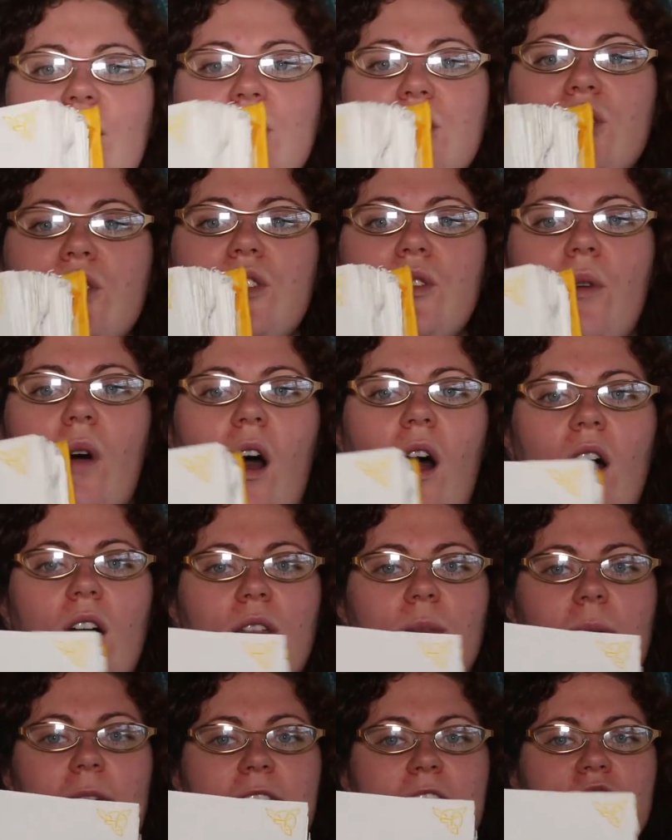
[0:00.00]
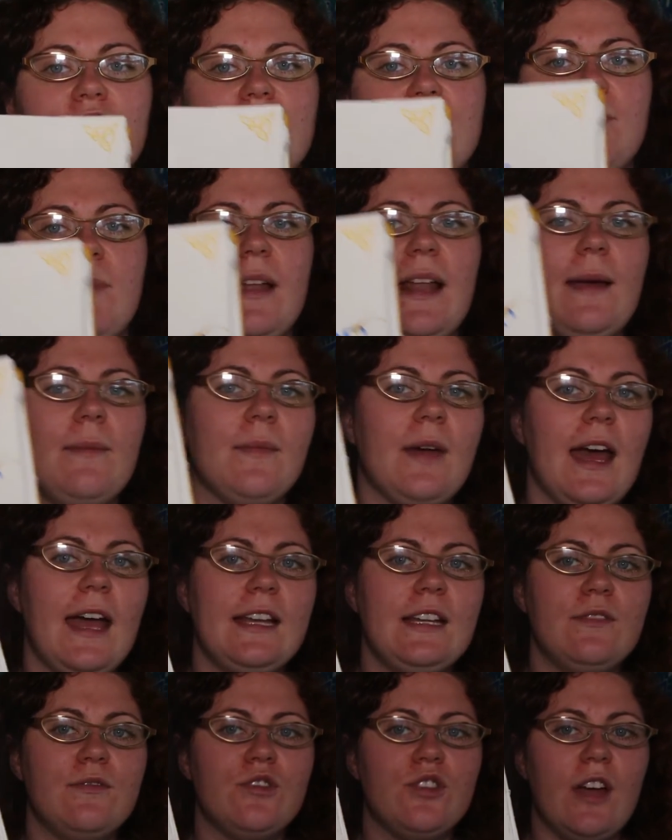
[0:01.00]
won't show you all the pages, but I'm
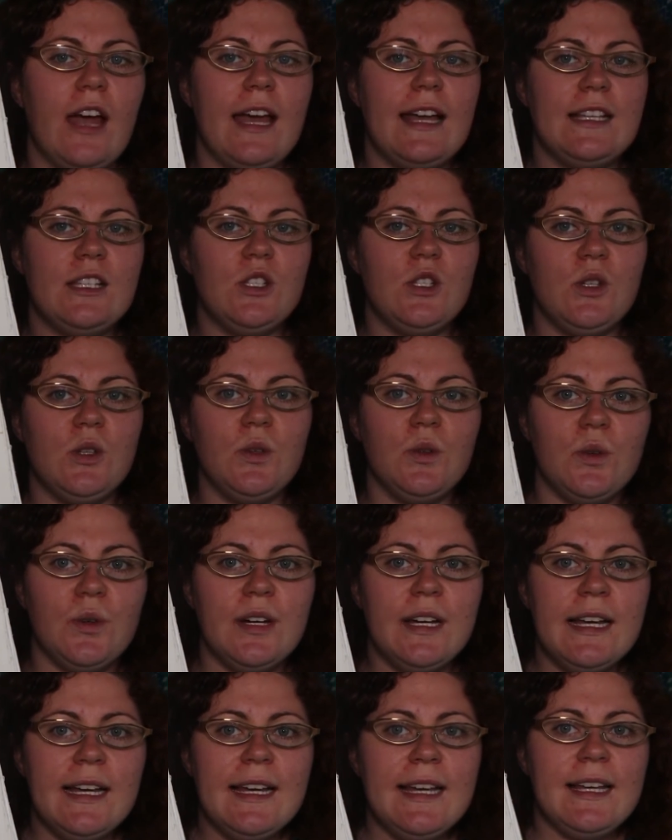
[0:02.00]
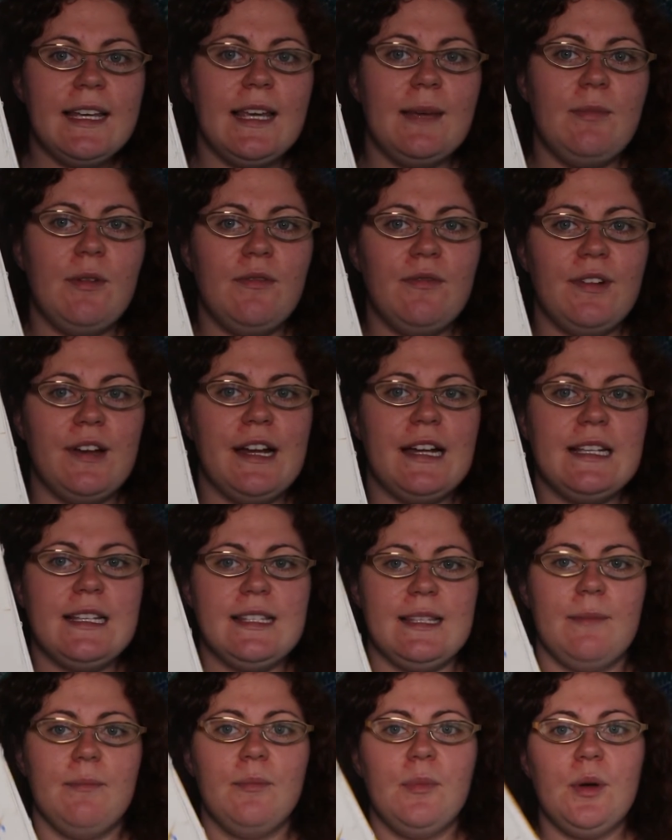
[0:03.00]
kind of trying to keep it very
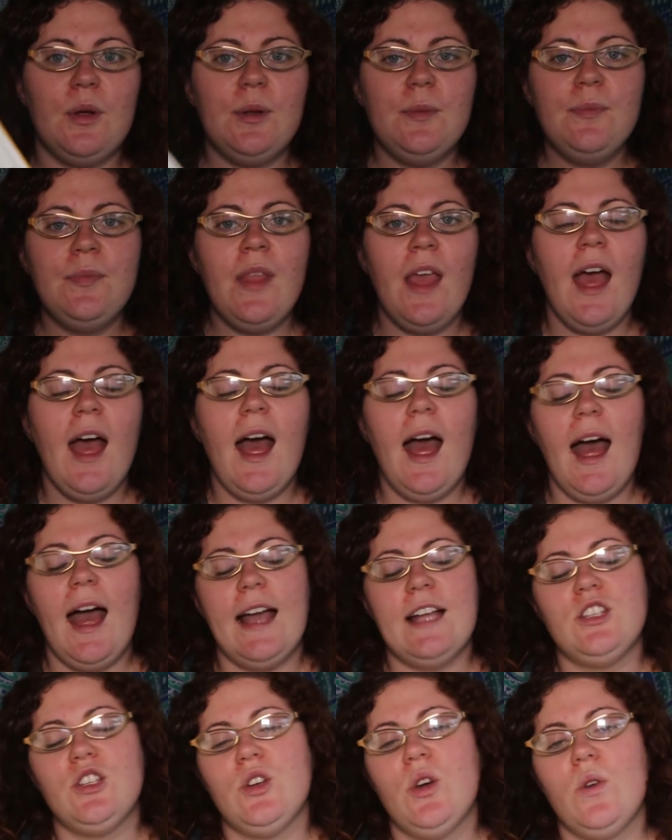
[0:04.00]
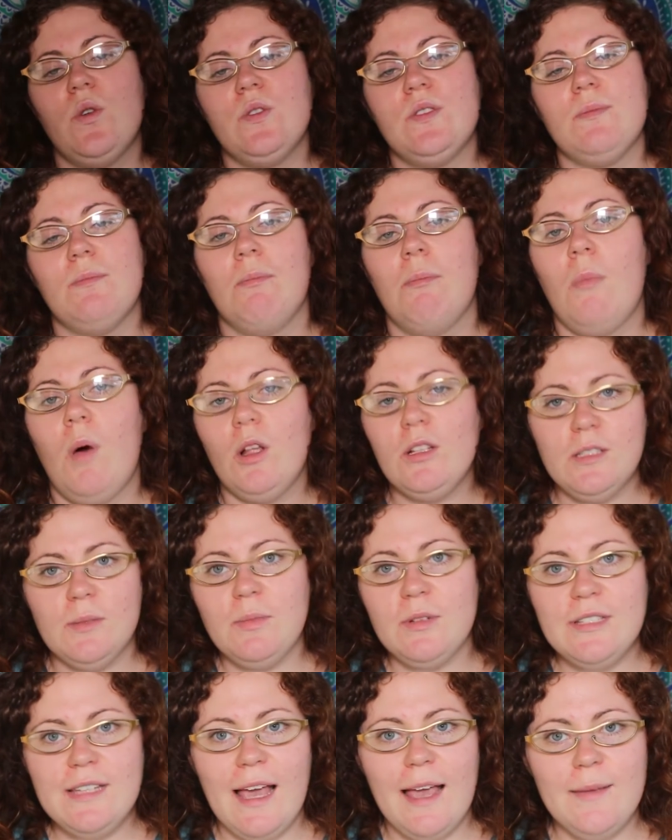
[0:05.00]
simple. I chose
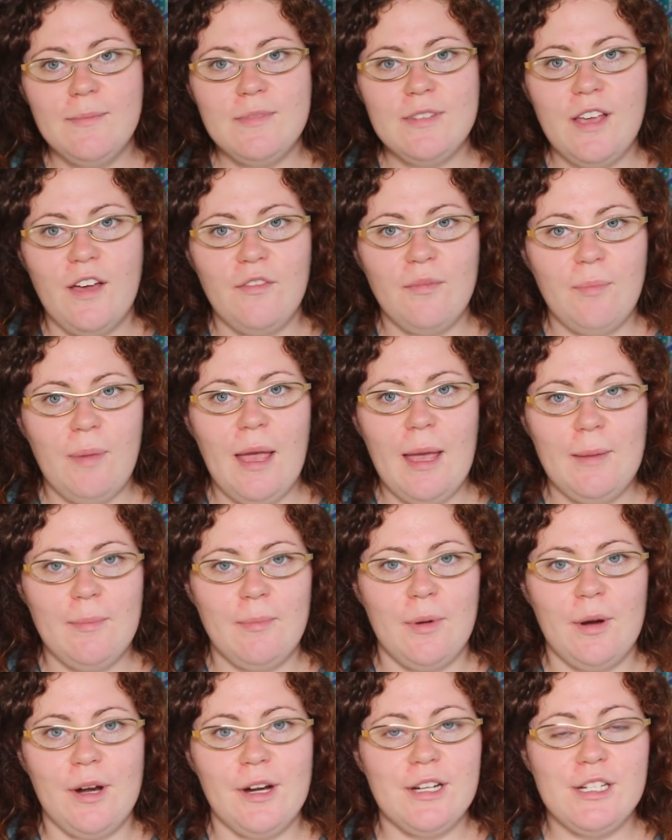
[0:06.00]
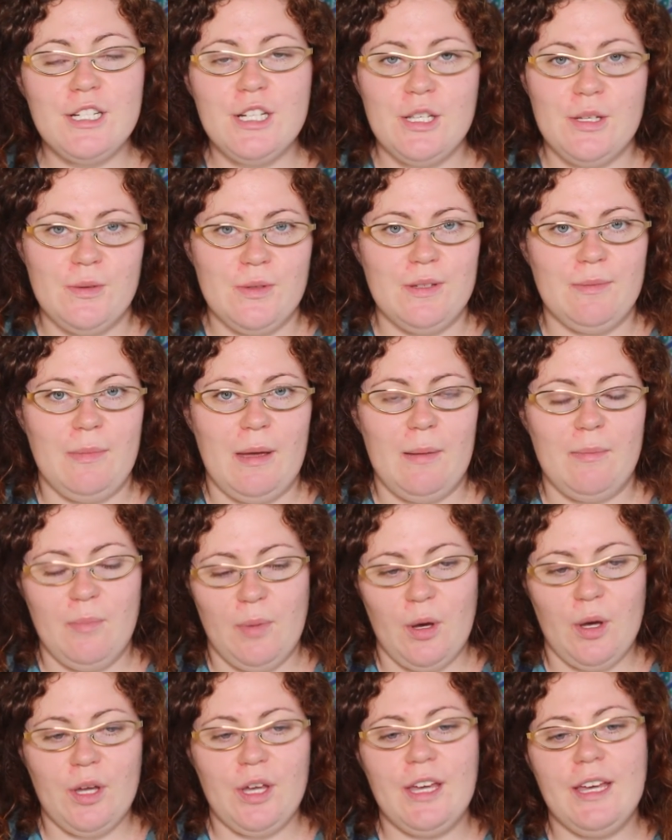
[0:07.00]
multiple types of paper to use in my
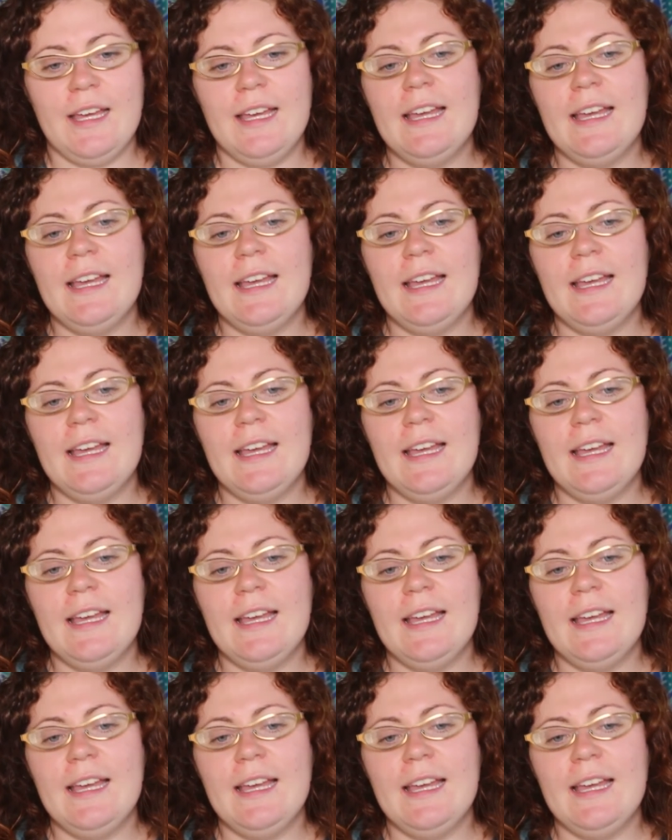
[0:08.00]
book.